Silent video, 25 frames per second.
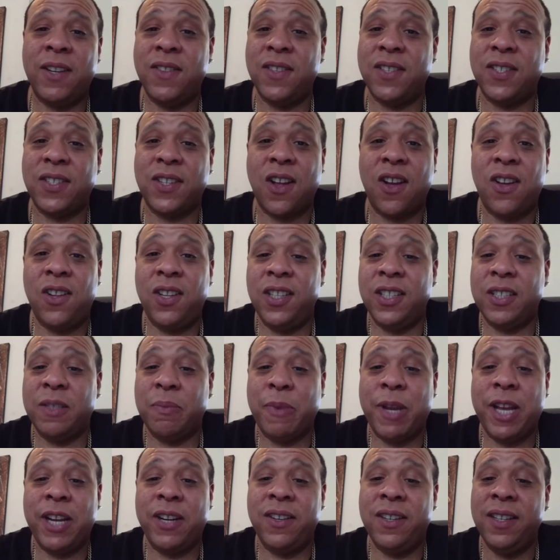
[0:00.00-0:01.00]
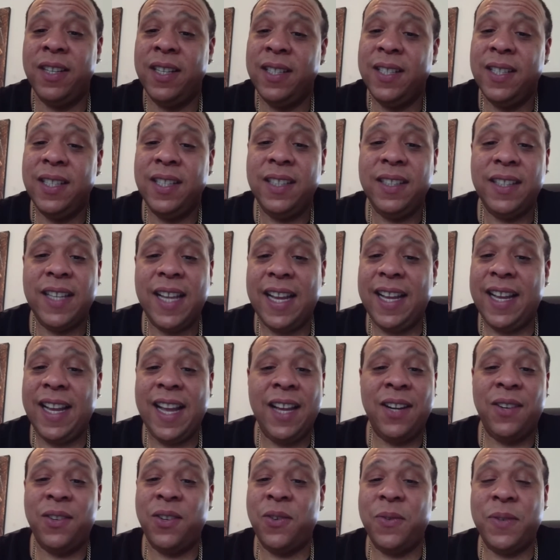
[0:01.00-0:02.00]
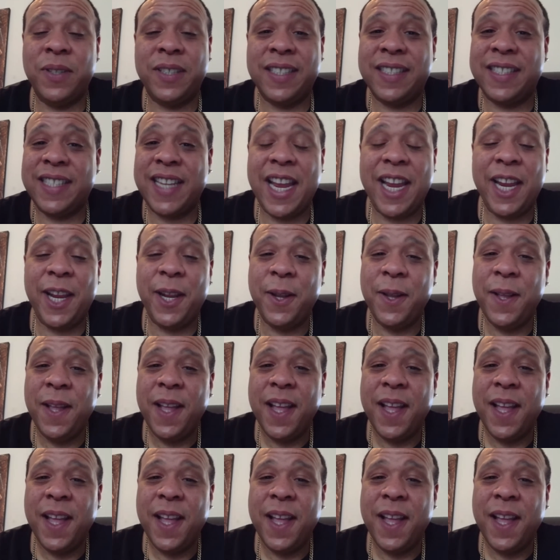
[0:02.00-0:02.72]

The skull looks better. I don't know what to say.